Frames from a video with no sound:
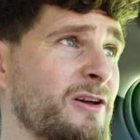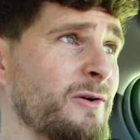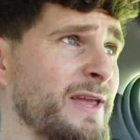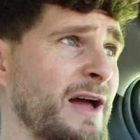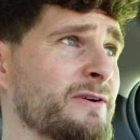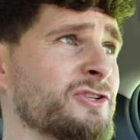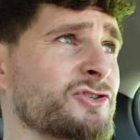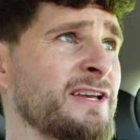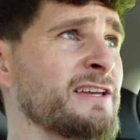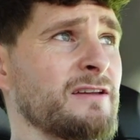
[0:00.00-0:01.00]
going out and
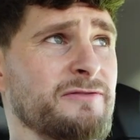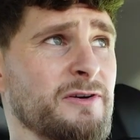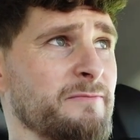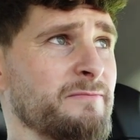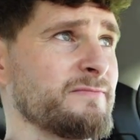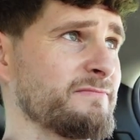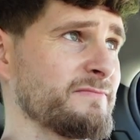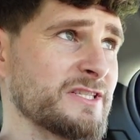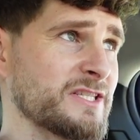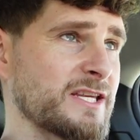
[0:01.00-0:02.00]
drinking for
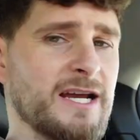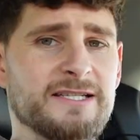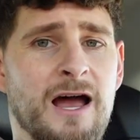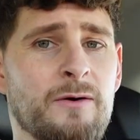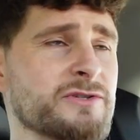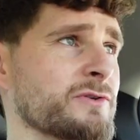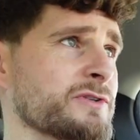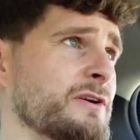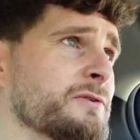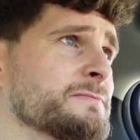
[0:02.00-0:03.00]
6 hours or
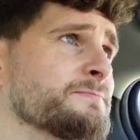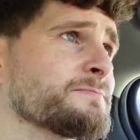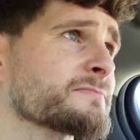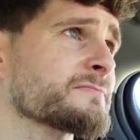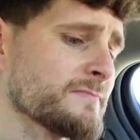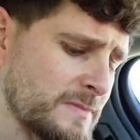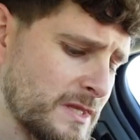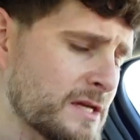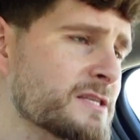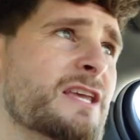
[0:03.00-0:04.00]
so.
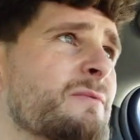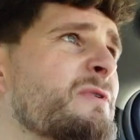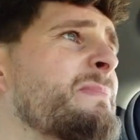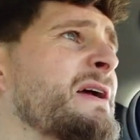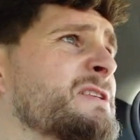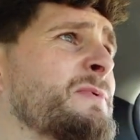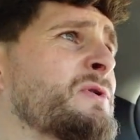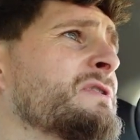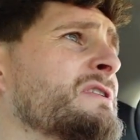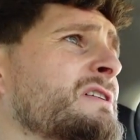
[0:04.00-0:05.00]
Same with baseball.